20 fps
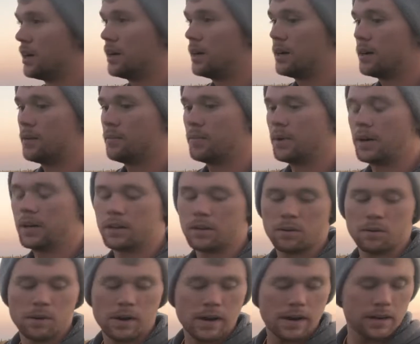
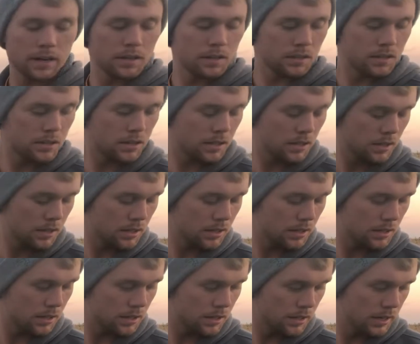Otherwise,
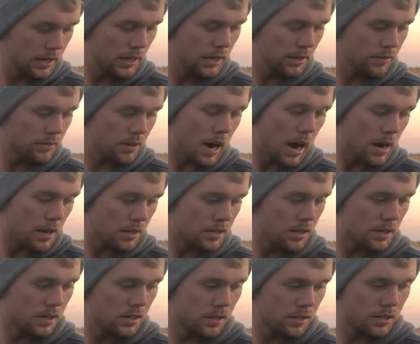the native
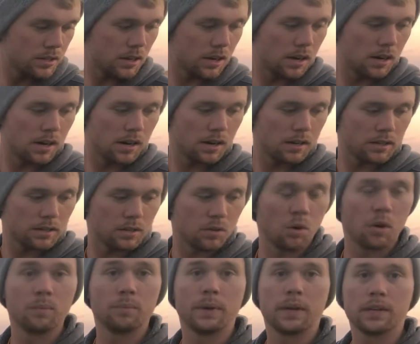grasses are
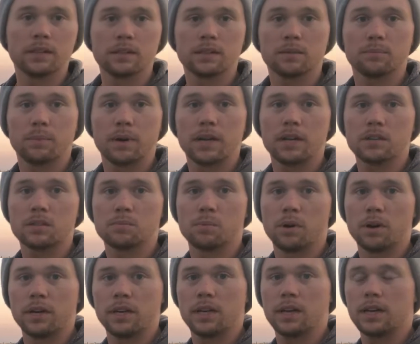dormant by this
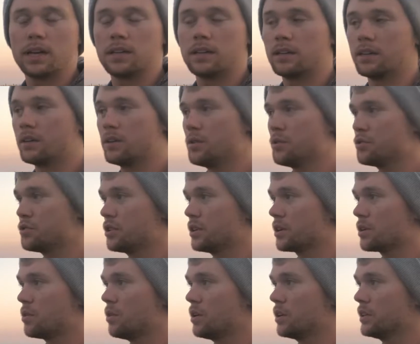point, and their
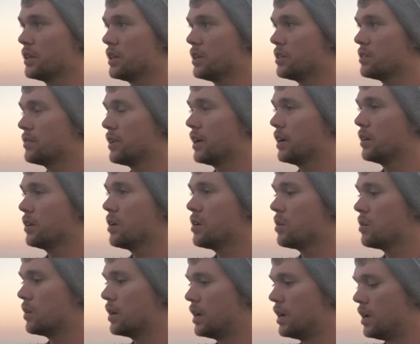nutrient quality is very
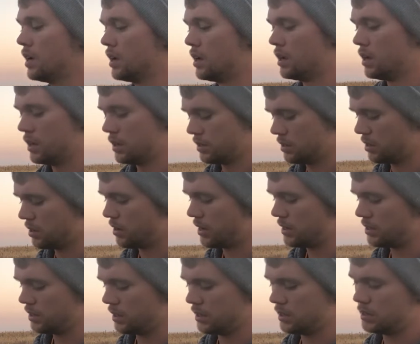low. So
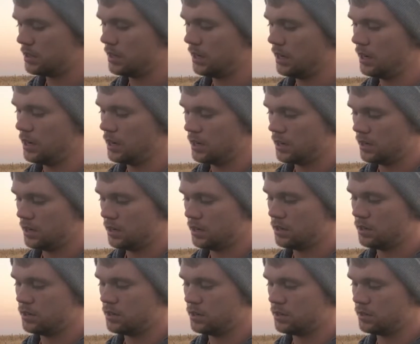as you can see,
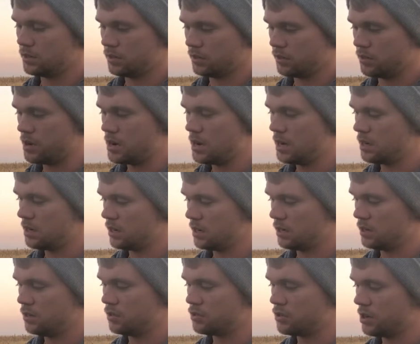this is green
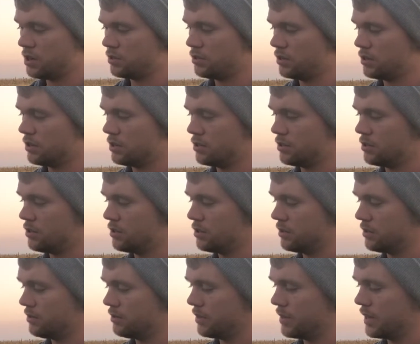and nutritious,
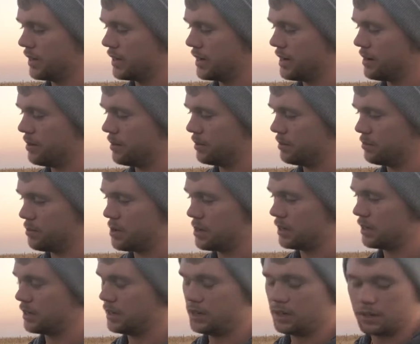just as like I
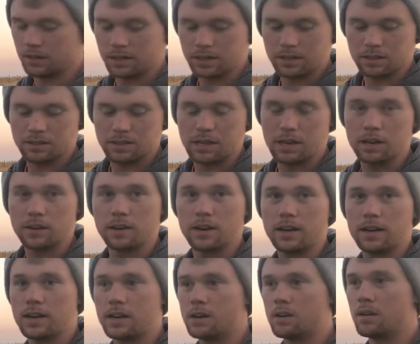wanted to eat a lettuce salad
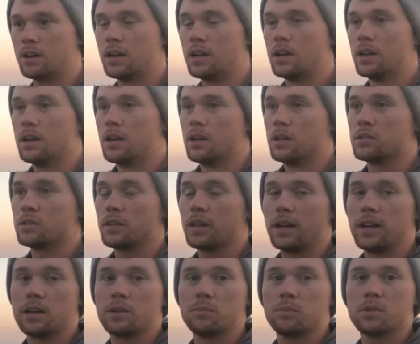right now. So
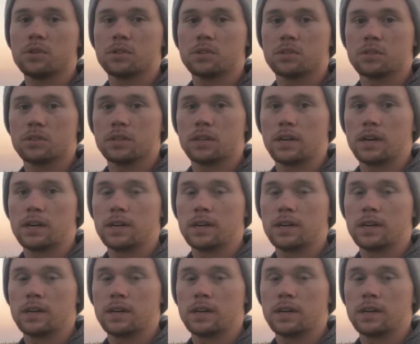the animals,